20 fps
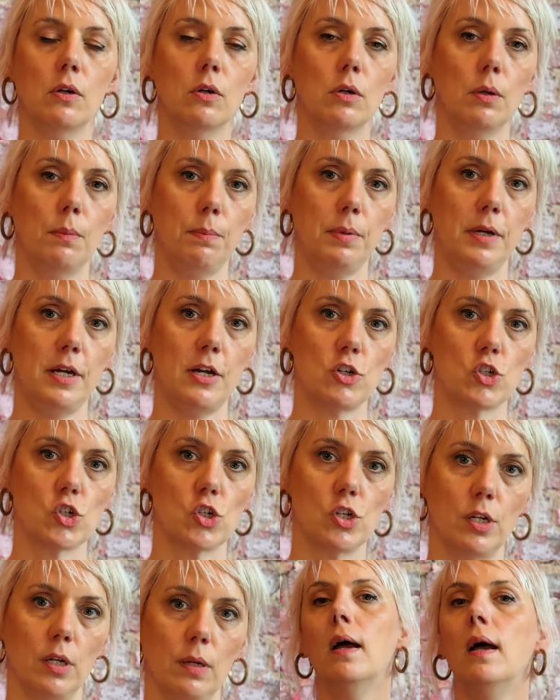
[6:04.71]

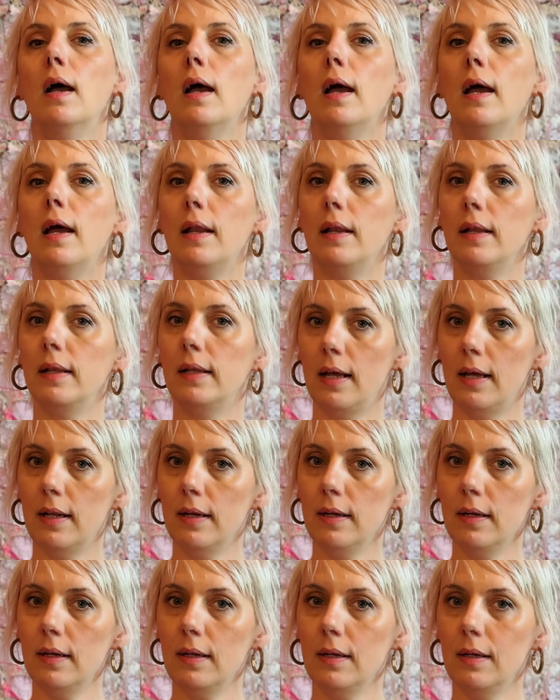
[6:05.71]
compassion. And
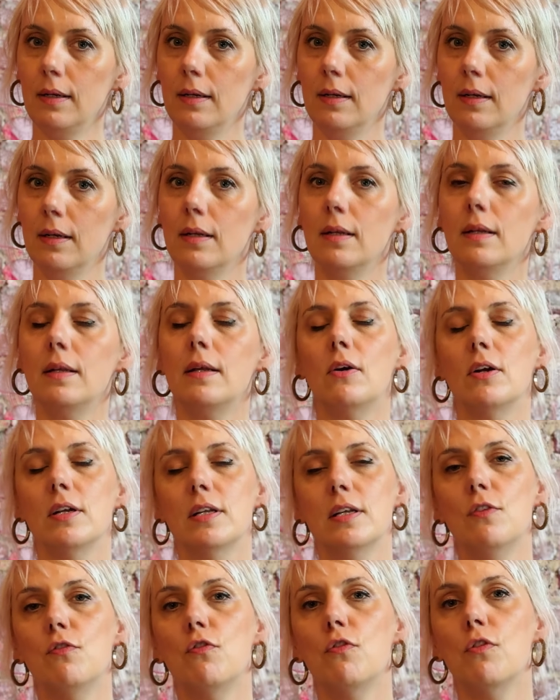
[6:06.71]
then there are
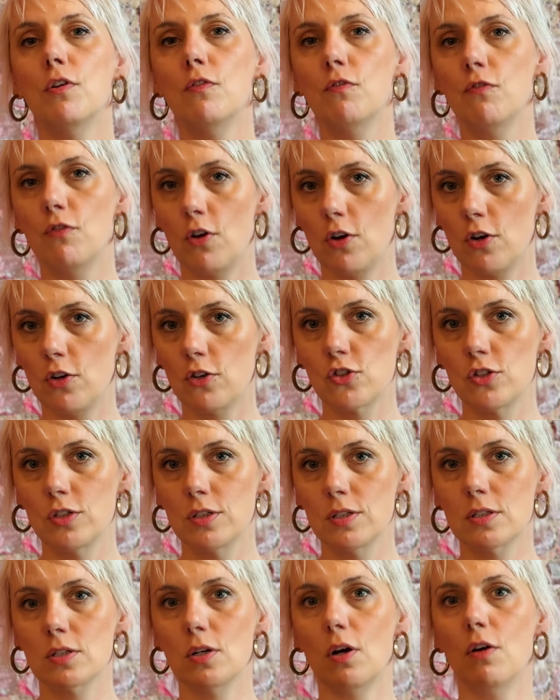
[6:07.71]
different
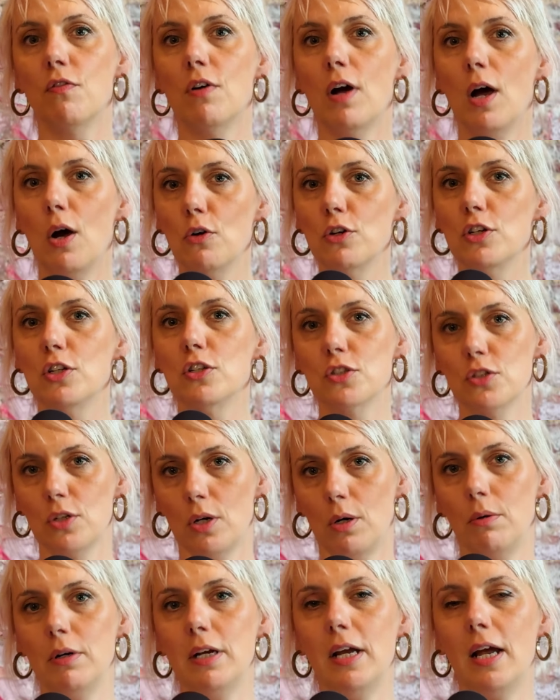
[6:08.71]
versions of how the
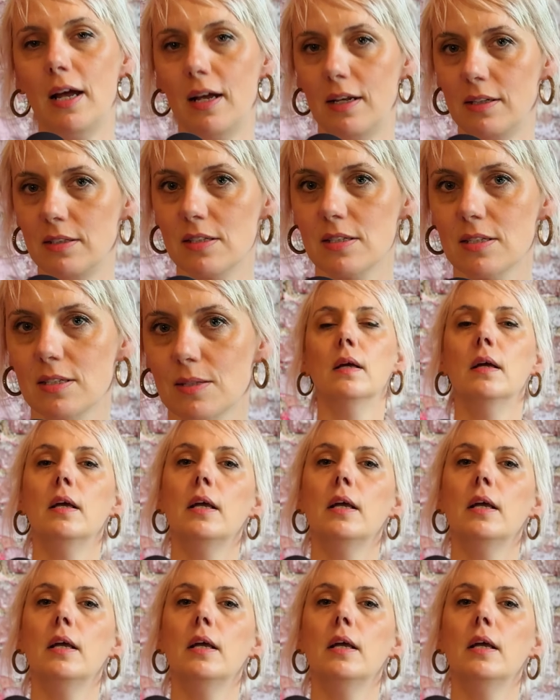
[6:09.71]
story ends.